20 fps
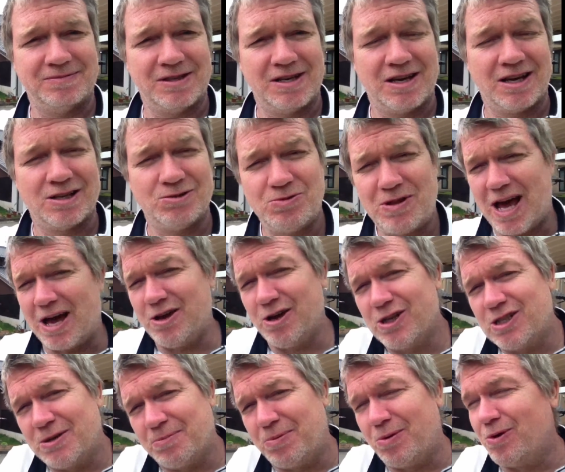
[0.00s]
Because without your
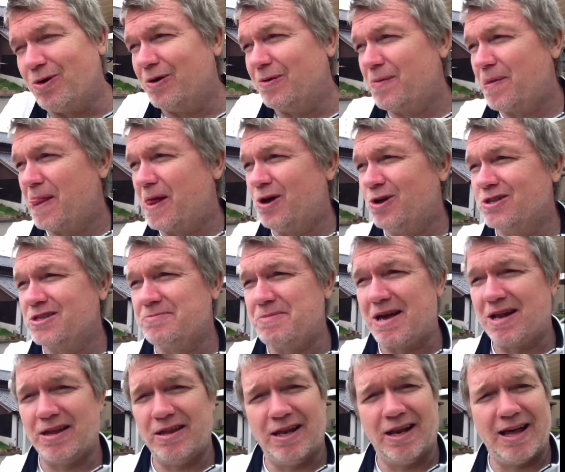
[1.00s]
support,
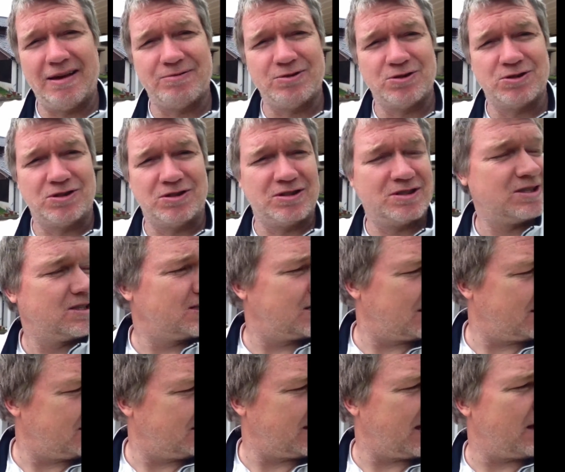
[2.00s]
ultimately the levels and
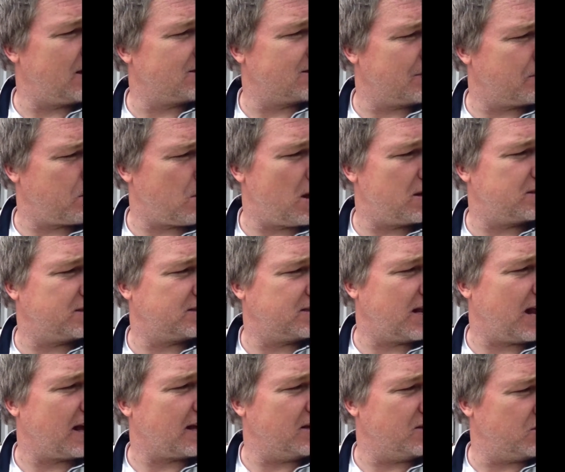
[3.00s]
scales of projects that
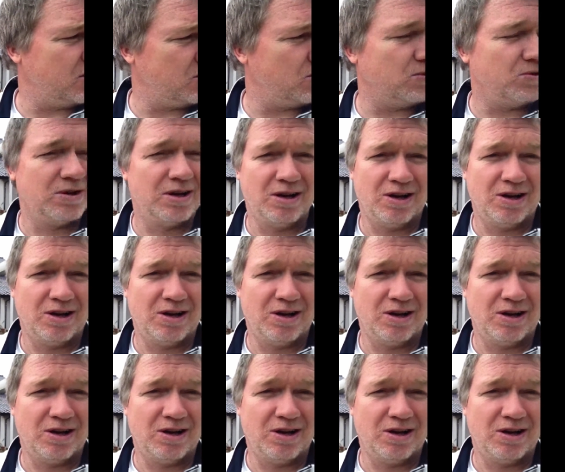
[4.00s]
I can do